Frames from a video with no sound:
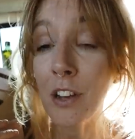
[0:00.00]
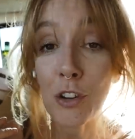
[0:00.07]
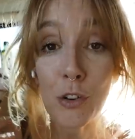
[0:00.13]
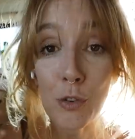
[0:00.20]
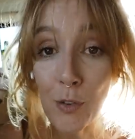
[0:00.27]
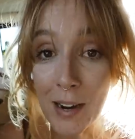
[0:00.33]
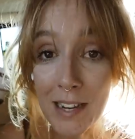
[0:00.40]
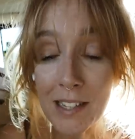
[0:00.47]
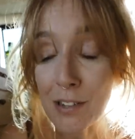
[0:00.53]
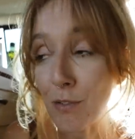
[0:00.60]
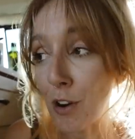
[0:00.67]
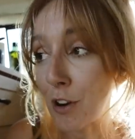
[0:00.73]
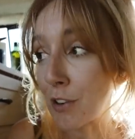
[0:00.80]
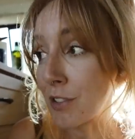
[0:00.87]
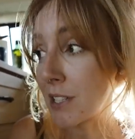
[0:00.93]
crazy
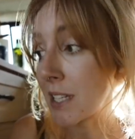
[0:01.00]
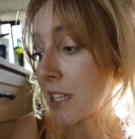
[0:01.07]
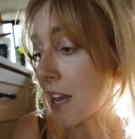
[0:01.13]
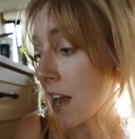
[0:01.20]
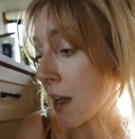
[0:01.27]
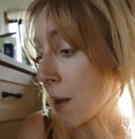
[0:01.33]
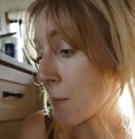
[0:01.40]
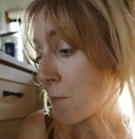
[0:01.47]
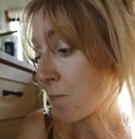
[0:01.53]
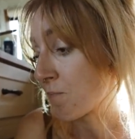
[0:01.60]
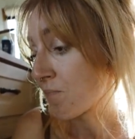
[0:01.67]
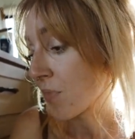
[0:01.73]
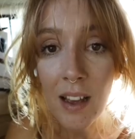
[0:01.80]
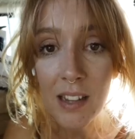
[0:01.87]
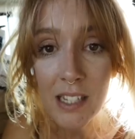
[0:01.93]
roads. Um,
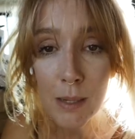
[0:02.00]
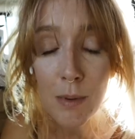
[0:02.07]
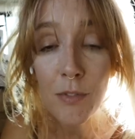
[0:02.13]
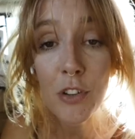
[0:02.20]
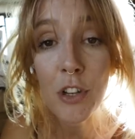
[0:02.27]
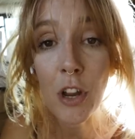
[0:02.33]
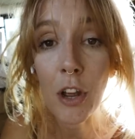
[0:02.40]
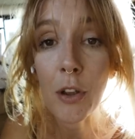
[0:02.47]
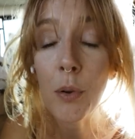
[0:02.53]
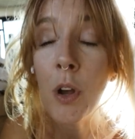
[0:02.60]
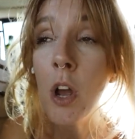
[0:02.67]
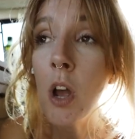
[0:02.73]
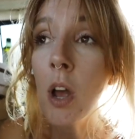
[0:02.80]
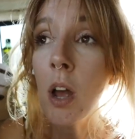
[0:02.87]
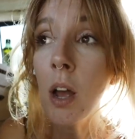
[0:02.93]
as some of you know,
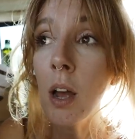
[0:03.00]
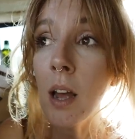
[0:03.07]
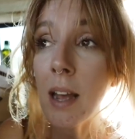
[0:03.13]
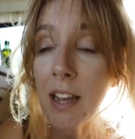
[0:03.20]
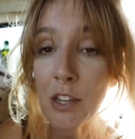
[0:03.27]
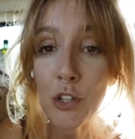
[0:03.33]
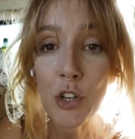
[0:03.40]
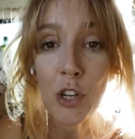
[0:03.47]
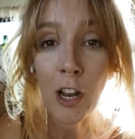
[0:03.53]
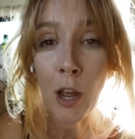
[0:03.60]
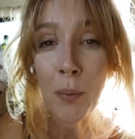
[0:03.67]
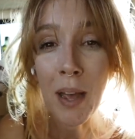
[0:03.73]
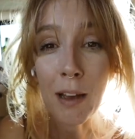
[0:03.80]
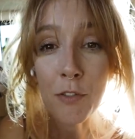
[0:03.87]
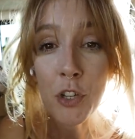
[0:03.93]
in July
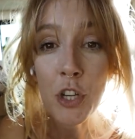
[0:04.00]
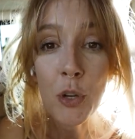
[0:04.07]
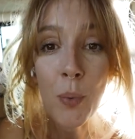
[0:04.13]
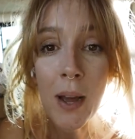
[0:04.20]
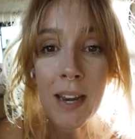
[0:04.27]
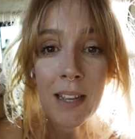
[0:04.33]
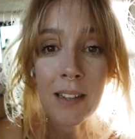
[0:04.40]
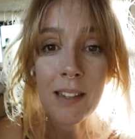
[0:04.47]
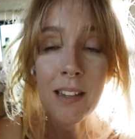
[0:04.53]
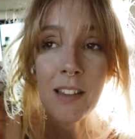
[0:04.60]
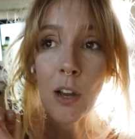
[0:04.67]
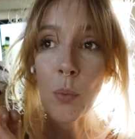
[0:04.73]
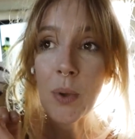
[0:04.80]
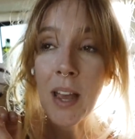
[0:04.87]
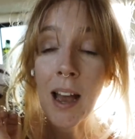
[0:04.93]
we have two weddings
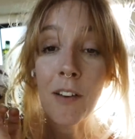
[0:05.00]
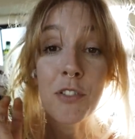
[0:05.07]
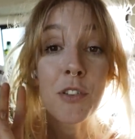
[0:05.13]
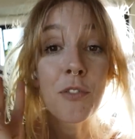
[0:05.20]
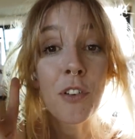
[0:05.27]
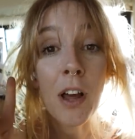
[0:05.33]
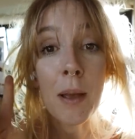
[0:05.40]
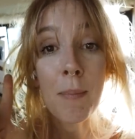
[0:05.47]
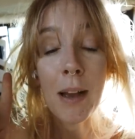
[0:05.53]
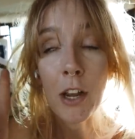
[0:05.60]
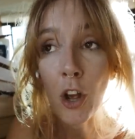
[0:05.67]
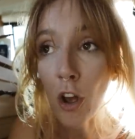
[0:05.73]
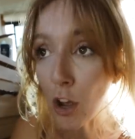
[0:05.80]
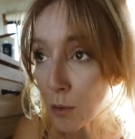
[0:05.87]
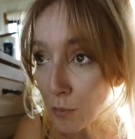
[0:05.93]
that we have to fly back
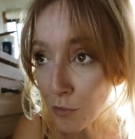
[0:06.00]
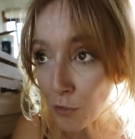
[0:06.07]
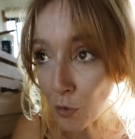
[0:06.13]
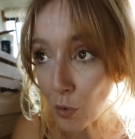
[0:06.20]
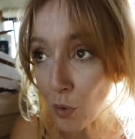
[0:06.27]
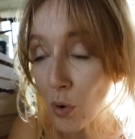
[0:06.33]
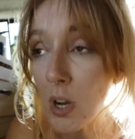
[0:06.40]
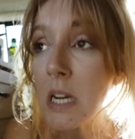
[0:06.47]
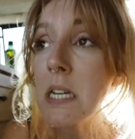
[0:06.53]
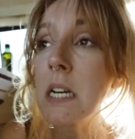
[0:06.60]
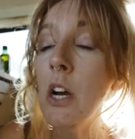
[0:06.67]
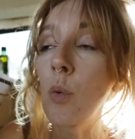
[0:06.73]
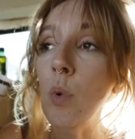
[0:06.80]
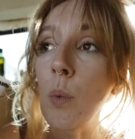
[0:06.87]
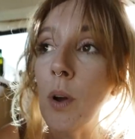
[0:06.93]
home for.
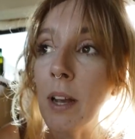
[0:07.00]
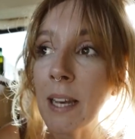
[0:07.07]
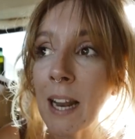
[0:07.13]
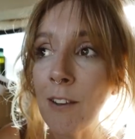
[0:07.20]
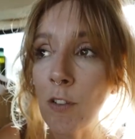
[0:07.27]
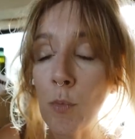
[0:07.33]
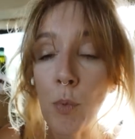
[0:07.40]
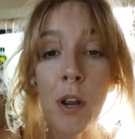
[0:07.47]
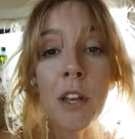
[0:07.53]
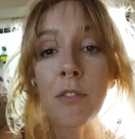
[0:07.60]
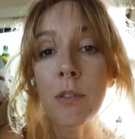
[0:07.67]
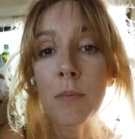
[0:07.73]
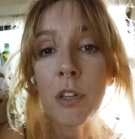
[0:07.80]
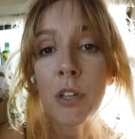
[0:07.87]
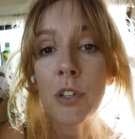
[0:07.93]
We were going to have a break
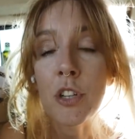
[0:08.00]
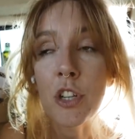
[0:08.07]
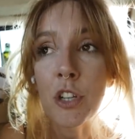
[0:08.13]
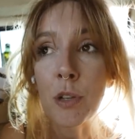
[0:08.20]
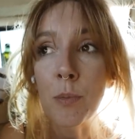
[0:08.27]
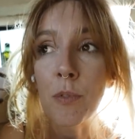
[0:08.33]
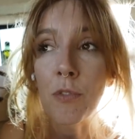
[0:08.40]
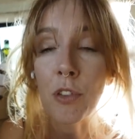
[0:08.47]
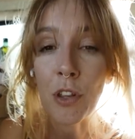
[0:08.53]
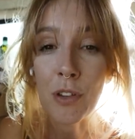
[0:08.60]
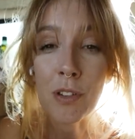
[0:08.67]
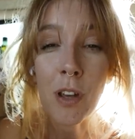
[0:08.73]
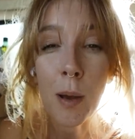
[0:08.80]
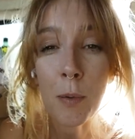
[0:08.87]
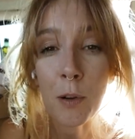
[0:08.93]
from YouTube for
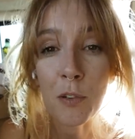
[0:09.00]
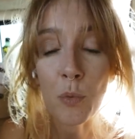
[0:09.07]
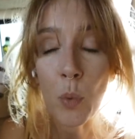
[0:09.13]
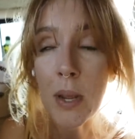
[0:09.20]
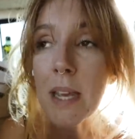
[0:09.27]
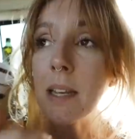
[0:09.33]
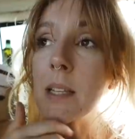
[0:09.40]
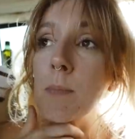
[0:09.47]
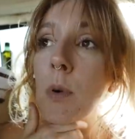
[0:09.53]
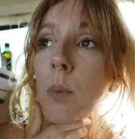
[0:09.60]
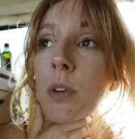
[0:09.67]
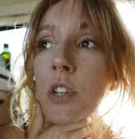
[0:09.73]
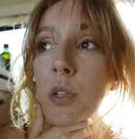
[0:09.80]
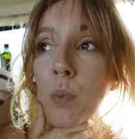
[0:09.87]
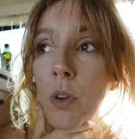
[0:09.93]
those couple of weeks, but
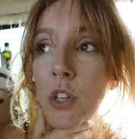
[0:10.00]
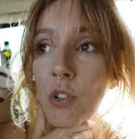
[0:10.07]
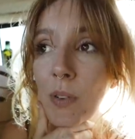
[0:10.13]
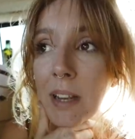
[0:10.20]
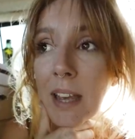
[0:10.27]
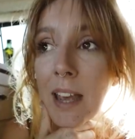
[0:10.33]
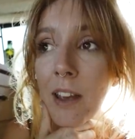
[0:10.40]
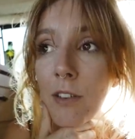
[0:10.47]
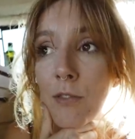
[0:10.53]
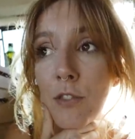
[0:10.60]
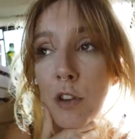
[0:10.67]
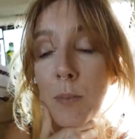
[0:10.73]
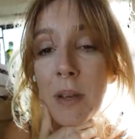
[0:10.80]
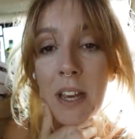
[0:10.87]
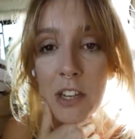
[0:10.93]
we're just wondering
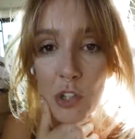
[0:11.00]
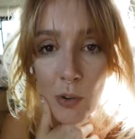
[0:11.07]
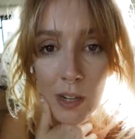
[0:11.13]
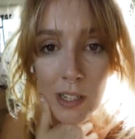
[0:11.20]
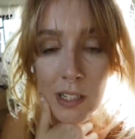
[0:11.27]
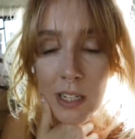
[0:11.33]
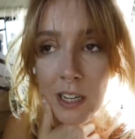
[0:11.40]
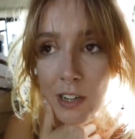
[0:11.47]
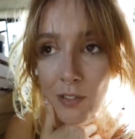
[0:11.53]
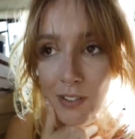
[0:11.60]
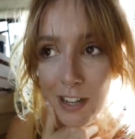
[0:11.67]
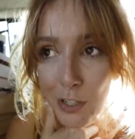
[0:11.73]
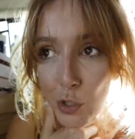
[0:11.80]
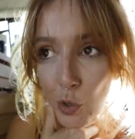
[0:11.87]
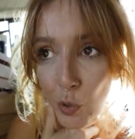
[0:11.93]
if you'd be interested in a
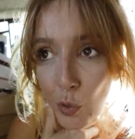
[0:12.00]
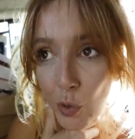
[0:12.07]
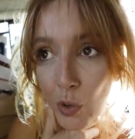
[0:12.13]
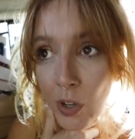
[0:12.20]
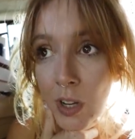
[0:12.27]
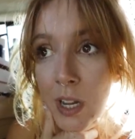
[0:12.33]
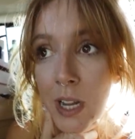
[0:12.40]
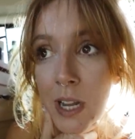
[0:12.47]
van tour,